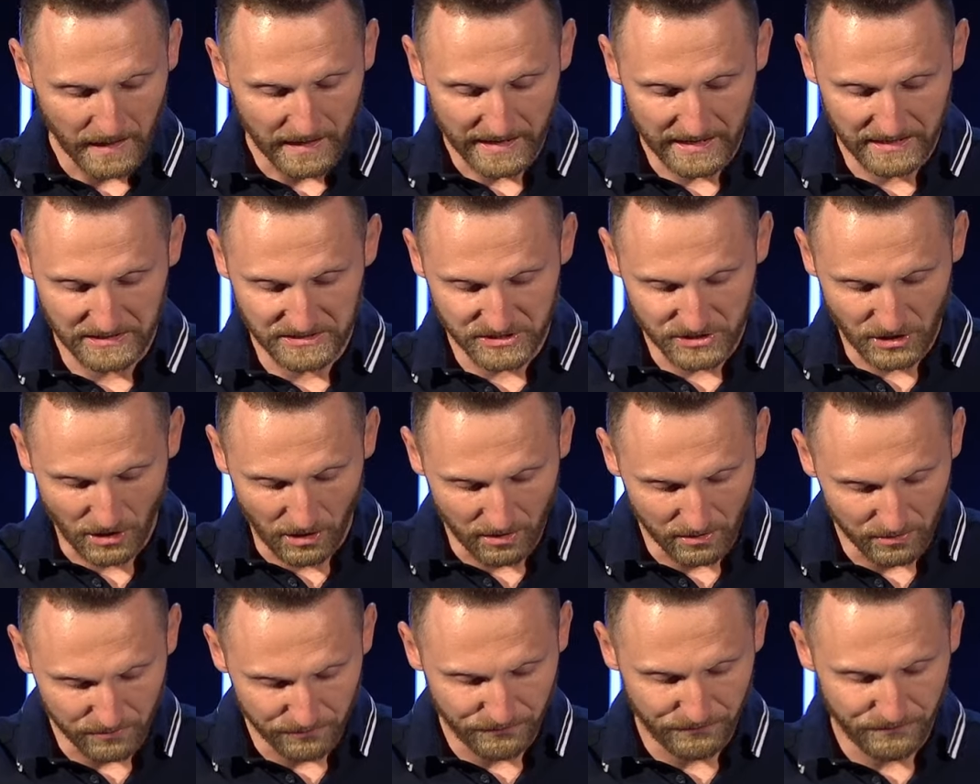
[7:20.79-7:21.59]
A
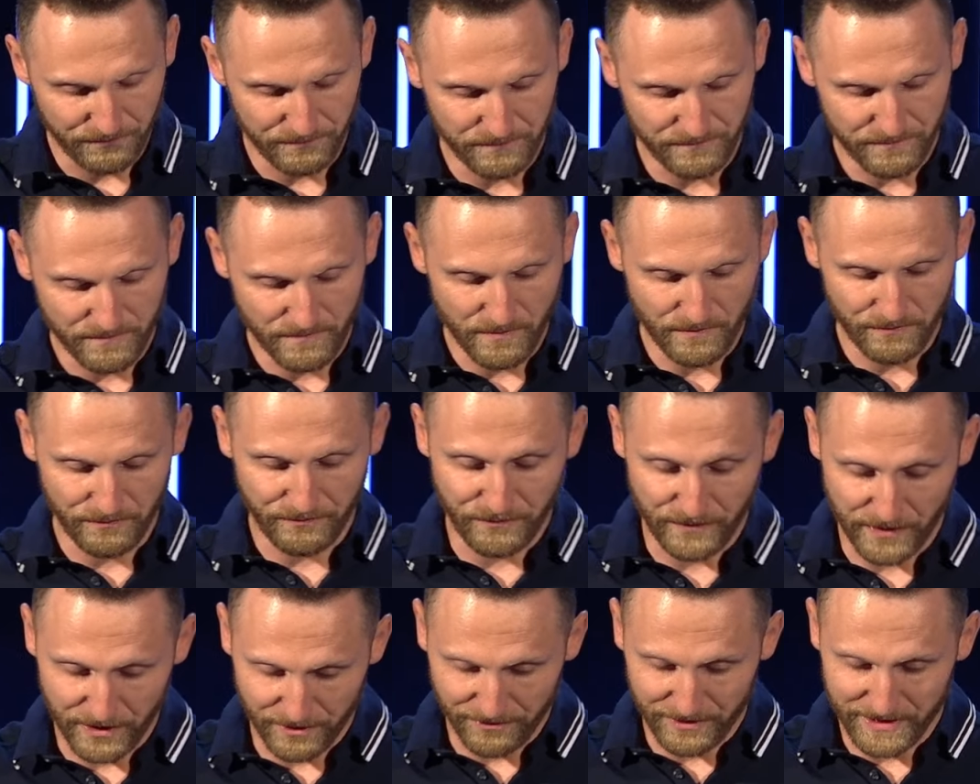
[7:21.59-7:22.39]
tall,
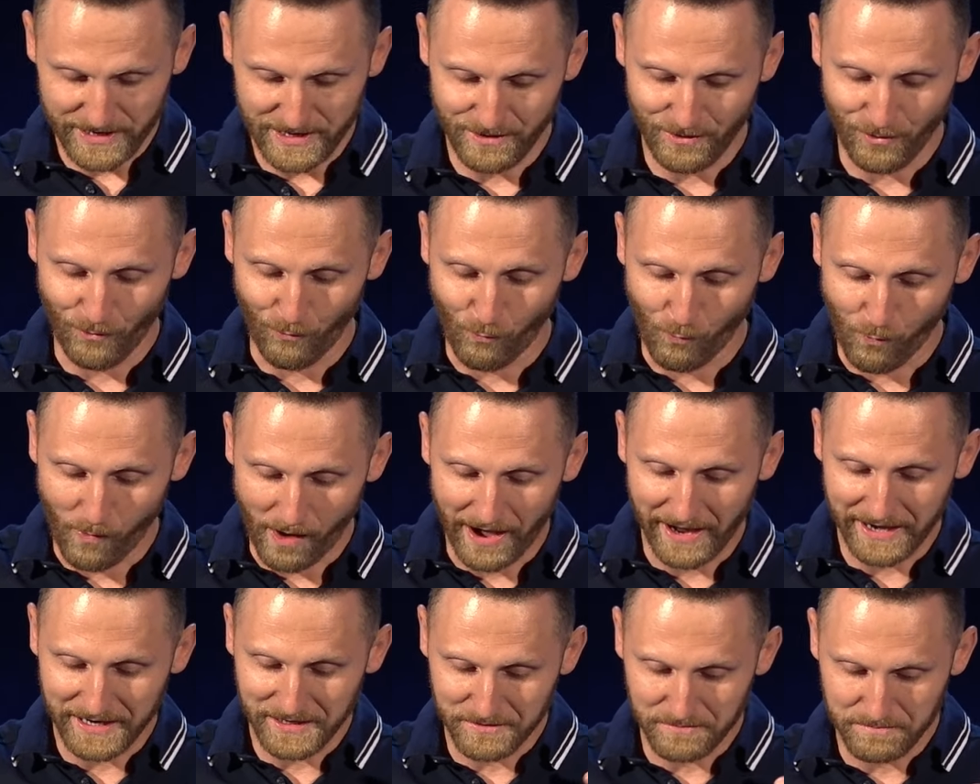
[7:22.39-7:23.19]
fairy,
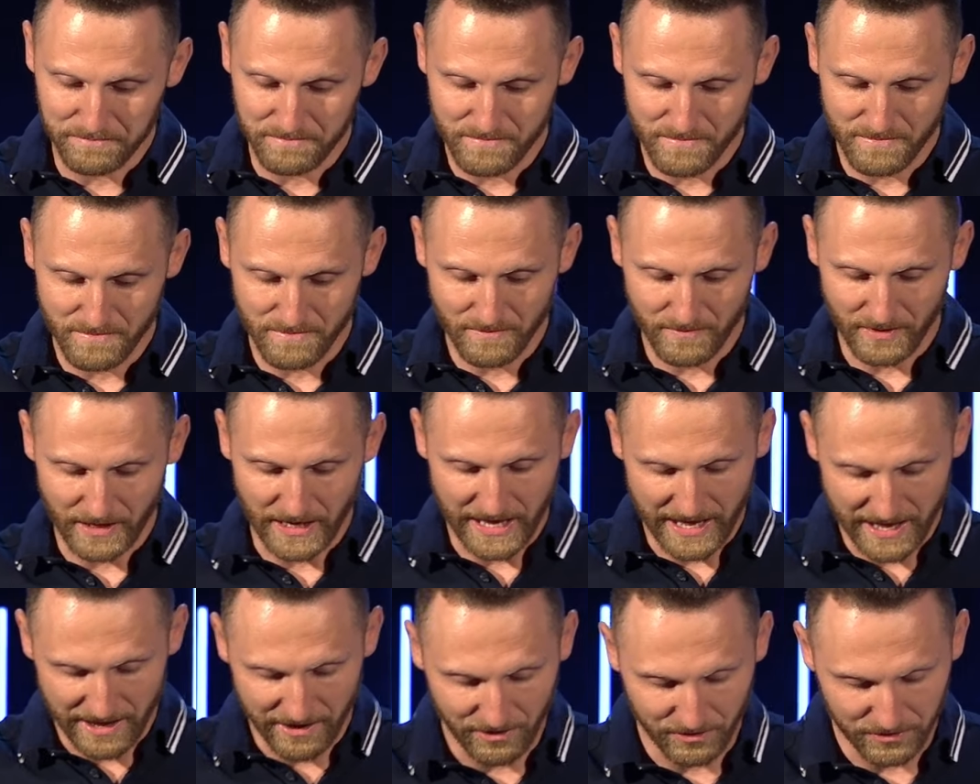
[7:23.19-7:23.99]

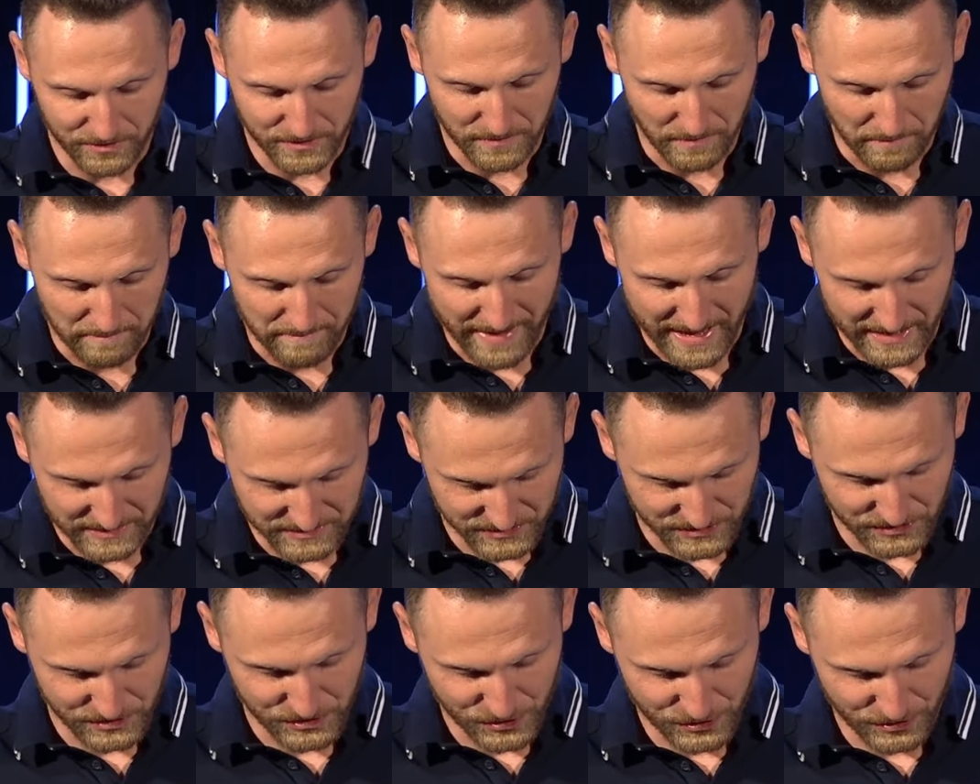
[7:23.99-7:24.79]
white-haired
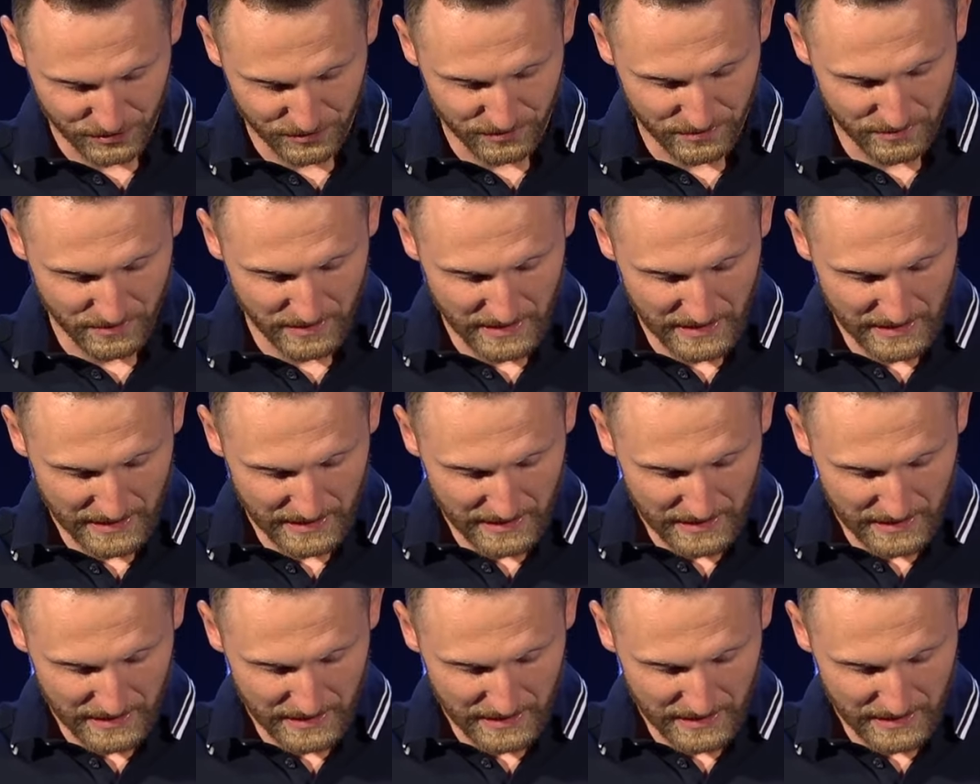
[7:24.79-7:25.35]
messenger